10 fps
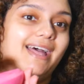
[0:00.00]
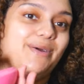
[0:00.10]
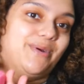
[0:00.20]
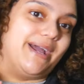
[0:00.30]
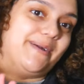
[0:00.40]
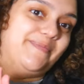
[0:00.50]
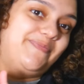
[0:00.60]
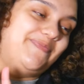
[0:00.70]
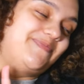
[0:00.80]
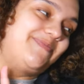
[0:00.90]
Okay,
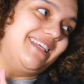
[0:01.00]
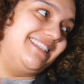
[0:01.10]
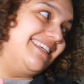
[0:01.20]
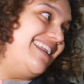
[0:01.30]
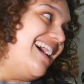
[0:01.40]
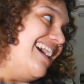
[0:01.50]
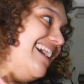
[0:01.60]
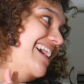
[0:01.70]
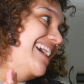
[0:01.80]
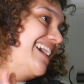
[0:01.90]
listen,
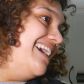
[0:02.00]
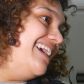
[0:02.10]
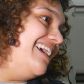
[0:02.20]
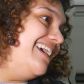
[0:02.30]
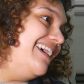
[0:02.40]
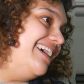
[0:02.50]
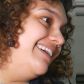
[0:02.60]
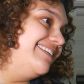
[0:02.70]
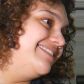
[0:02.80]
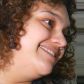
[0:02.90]
I
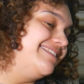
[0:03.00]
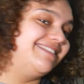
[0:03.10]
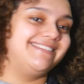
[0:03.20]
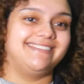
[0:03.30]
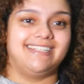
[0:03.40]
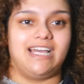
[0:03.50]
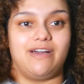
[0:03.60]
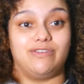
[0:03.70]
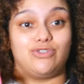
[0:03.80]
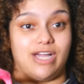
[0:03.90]

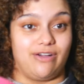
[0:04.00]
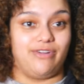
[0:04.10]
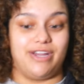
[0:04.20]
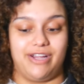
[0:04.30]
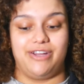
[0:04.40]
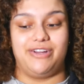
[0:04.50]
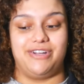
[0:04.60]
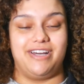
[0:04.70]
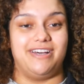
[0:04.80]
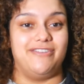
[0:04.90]
have a track record
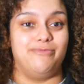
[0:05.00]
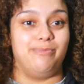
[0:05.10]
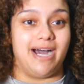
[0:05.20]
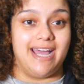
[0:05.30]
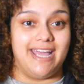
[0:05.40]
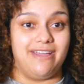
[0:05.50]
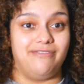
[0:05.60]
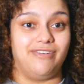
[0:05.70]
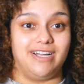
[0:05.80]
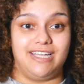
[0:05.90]
of buying
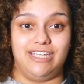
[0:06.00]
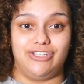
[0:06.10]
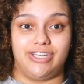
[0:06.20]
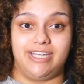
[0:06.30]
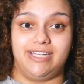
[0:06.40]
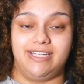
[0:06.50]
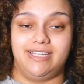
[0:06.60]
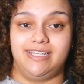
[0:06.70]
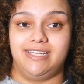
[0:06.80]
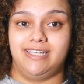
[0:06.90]
funky shit.
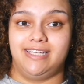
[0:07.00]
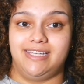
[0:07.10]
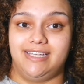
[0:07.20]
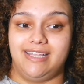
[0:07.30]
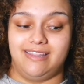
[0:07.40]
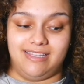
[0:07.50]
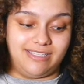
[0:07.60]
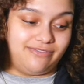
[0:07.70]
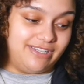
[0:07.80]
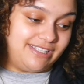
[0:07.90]

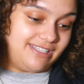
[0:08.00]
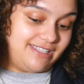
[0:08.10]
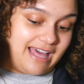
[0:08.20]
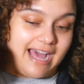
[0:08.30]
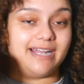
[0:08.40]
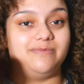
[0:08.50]
This fits that.